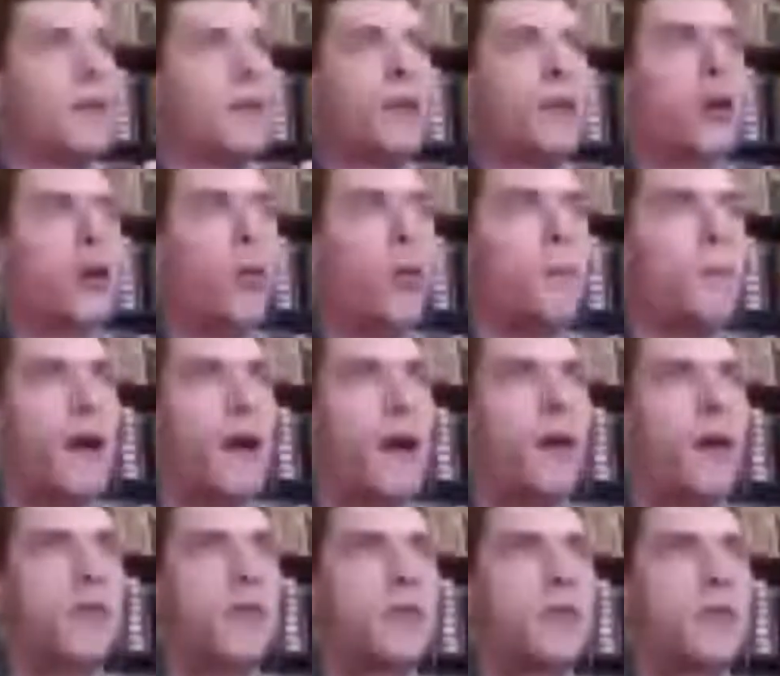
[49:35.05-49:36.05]
go
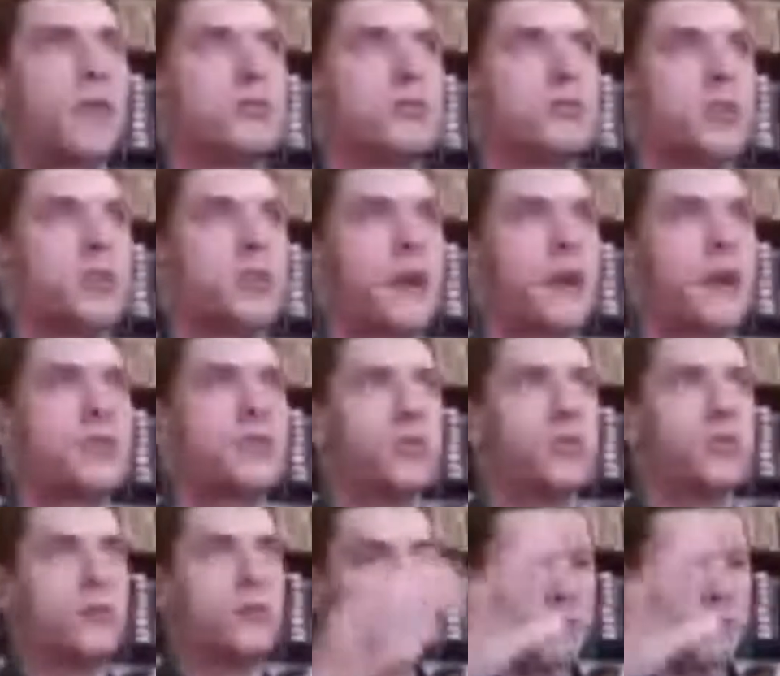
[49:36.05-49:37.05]
about trying
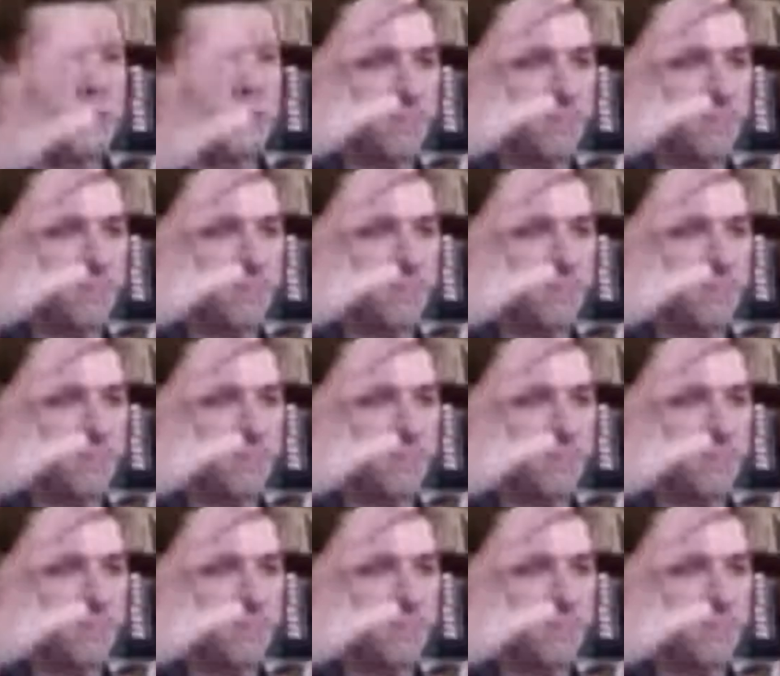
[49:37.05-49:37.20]
to